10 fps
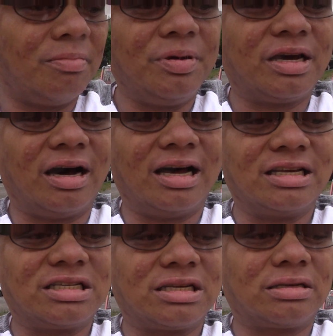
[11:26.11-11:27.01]

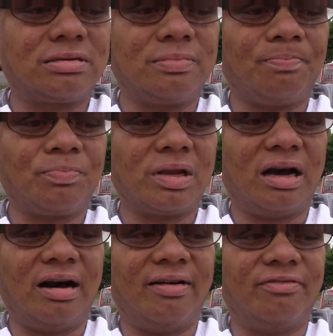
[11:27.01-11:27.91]
because
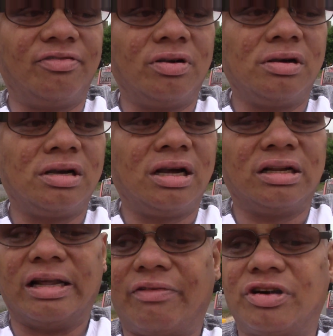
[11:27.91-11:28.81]
of
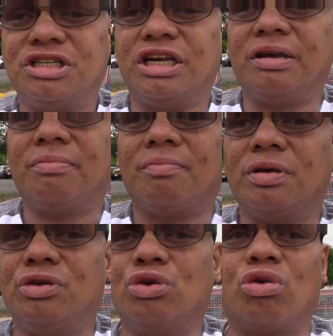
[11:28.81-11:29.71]
leveraging
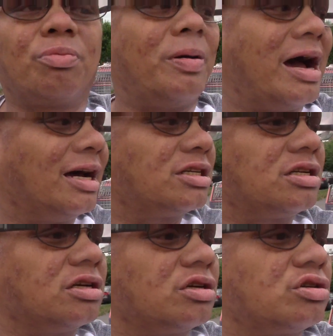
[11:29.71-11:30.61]
your
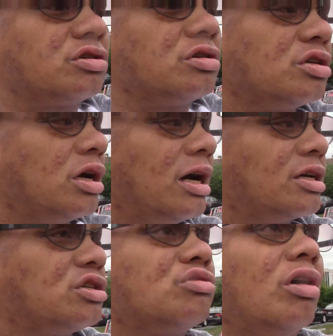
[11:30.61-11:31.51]
past
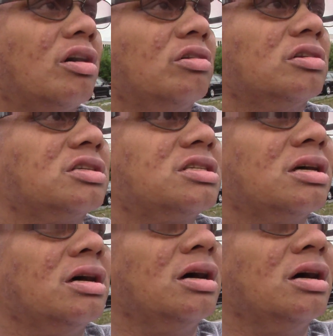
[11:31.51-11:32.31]
struggles